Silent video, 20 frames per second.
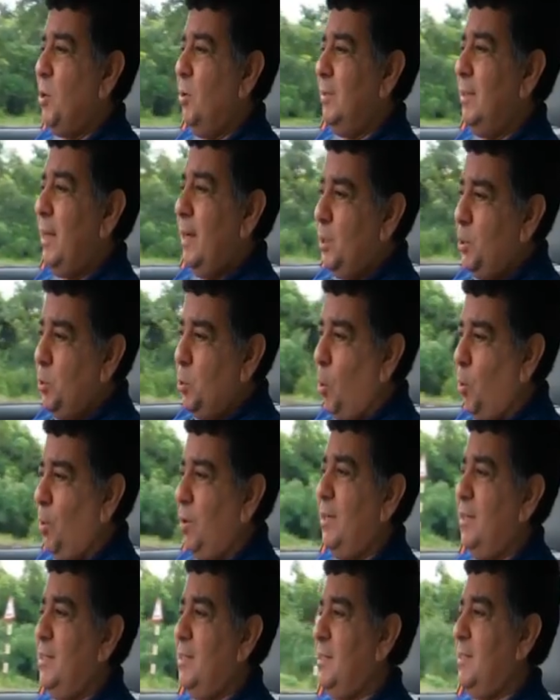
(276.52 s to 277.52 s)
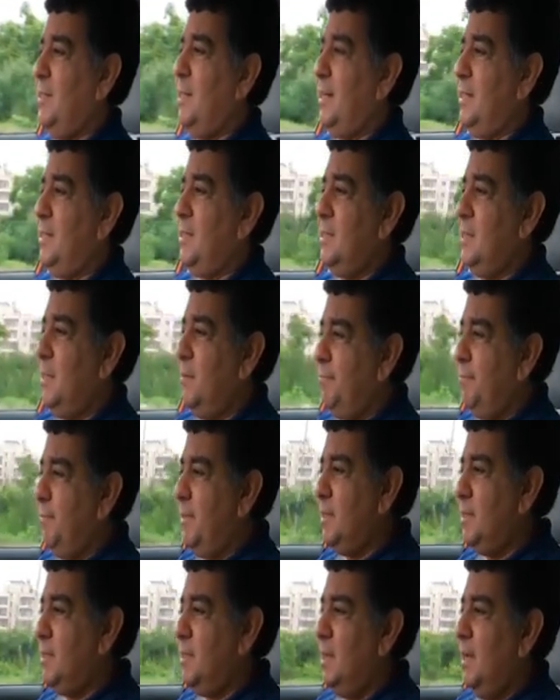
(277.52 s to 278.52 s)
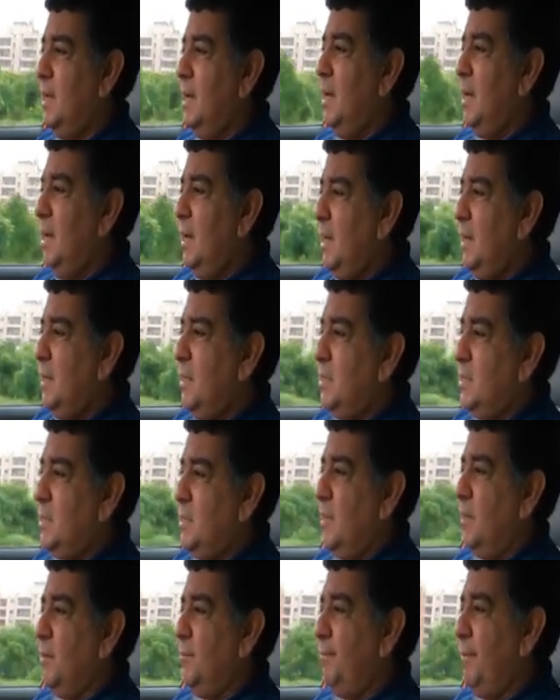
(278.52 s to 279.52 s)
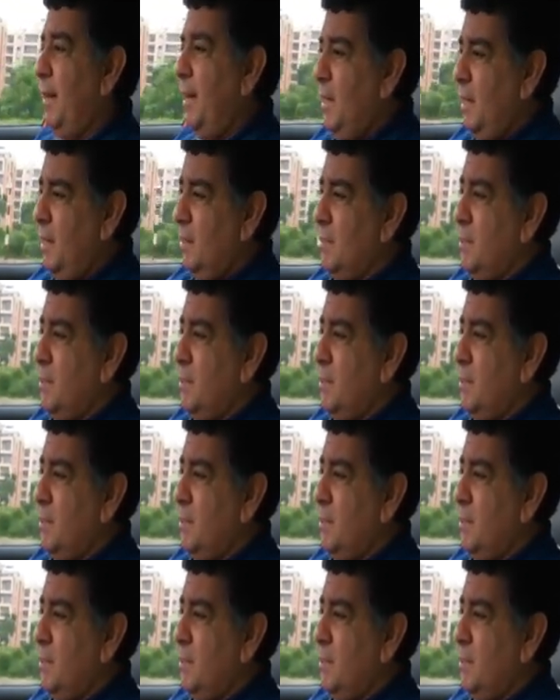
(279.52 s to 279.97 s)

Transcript: got that tautness, that stiffness. It's uh, fairly